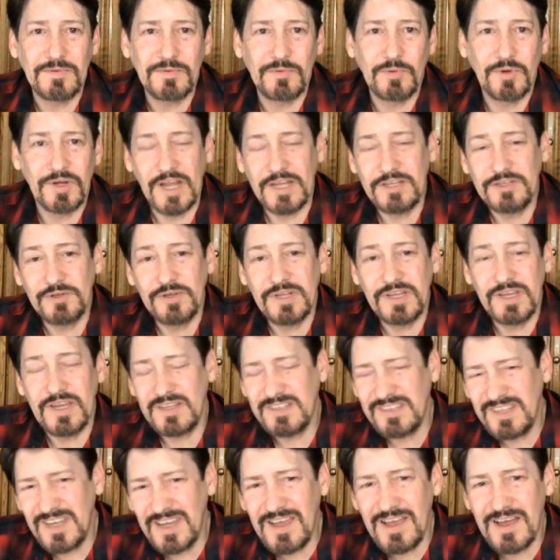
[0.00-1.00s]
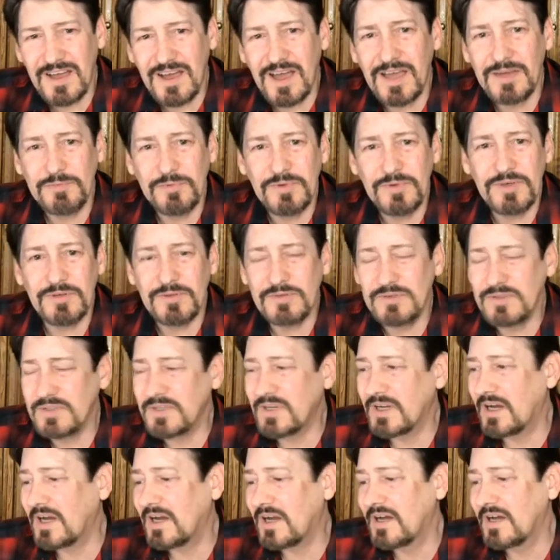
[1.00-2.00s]
Would I do it again? Yeah, I will.
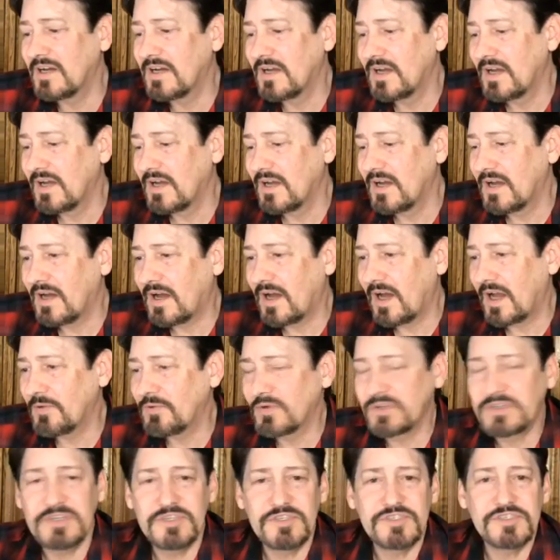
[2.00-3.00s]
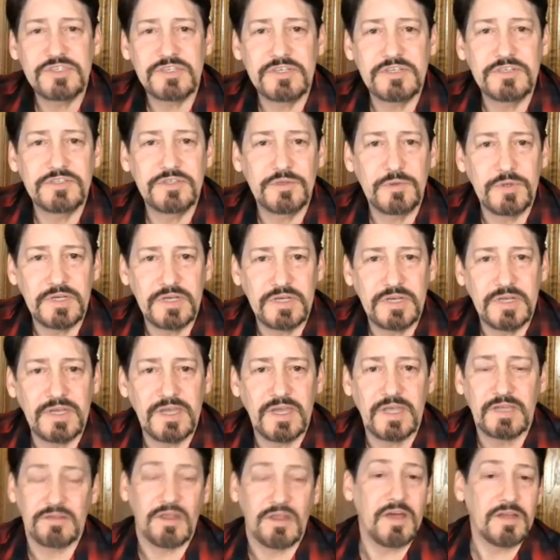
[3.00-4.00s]
I would consider doing it
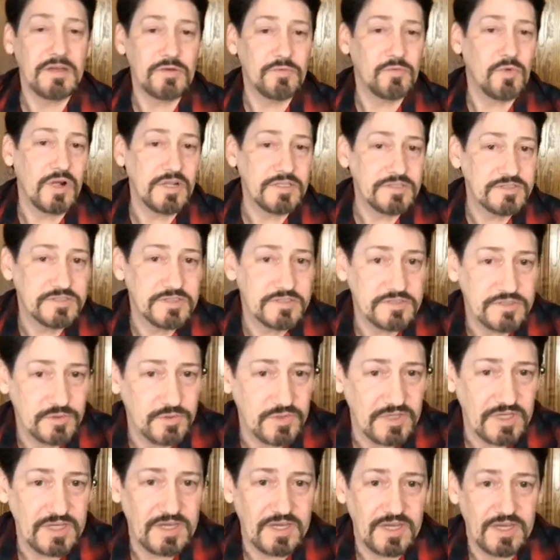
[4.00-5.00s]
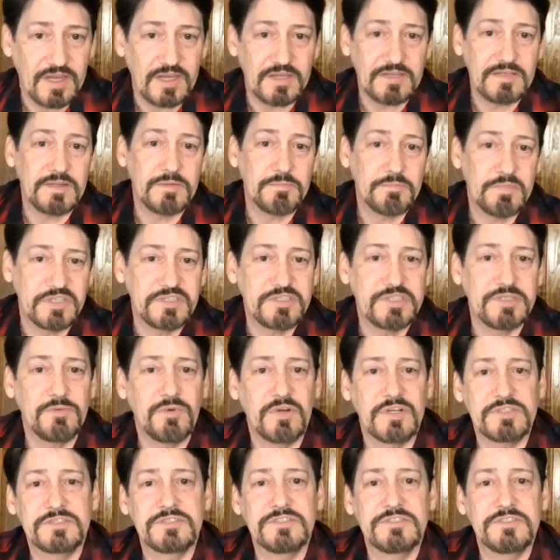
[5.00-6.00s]
again. Lana wants to do it again, but she
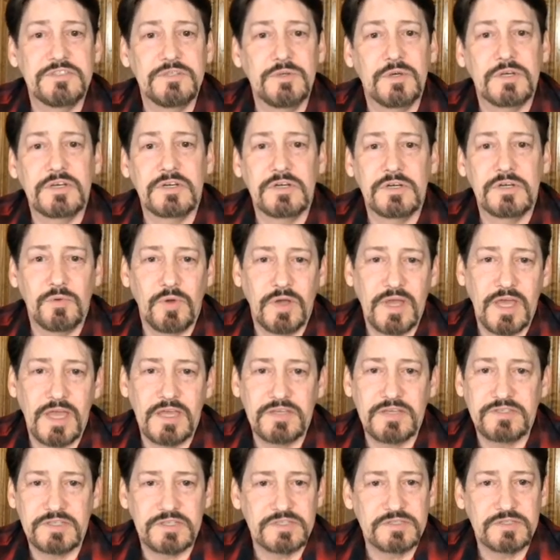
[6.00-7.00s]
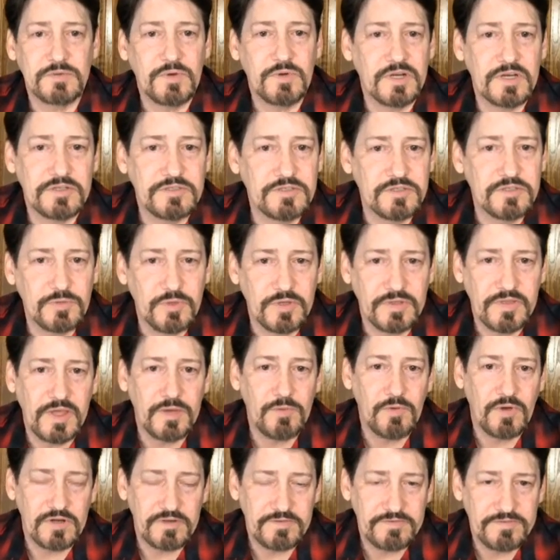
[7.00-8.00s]
wants to do it her way. She doesn't want to do what they
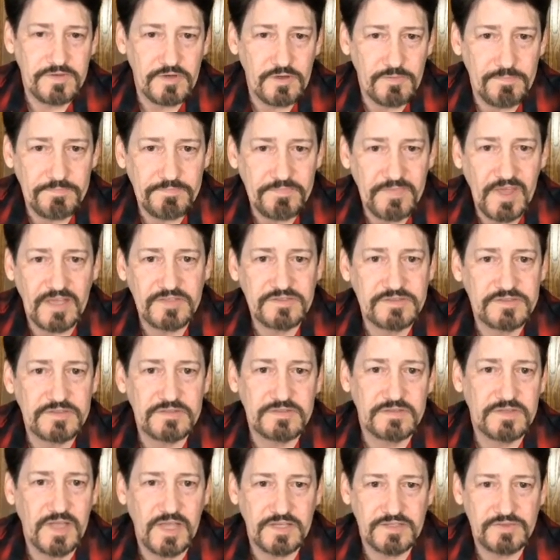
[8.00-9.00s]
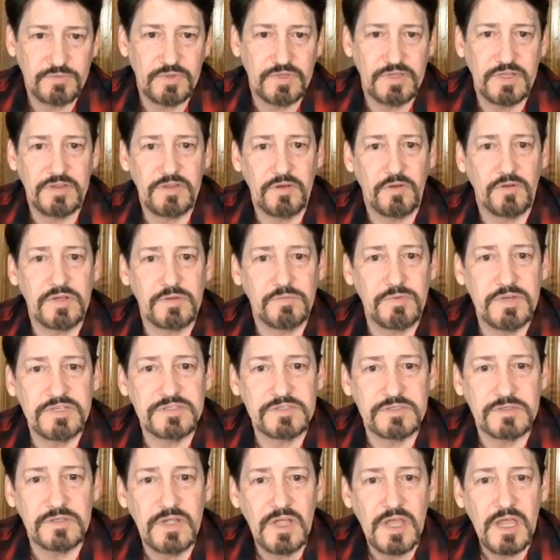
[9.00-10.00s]
want to film. That's really the only
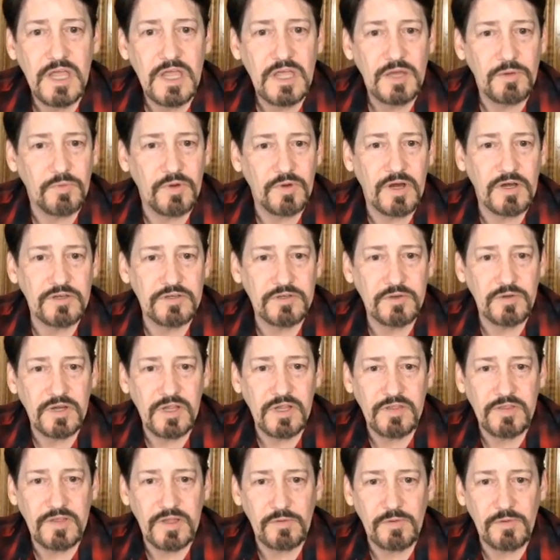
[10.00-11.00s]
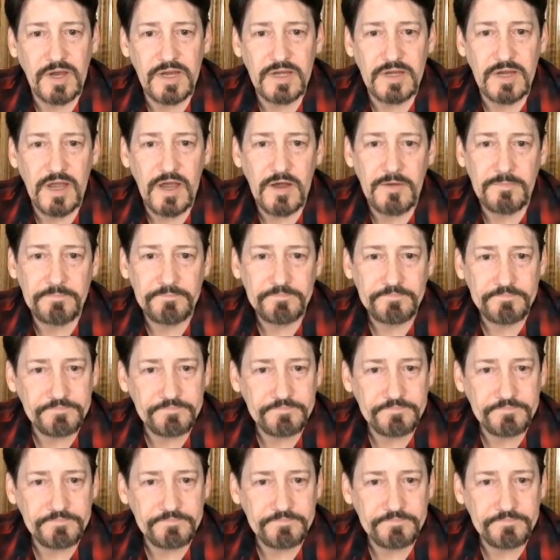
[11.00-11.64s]
reason we aren't doing anything right now.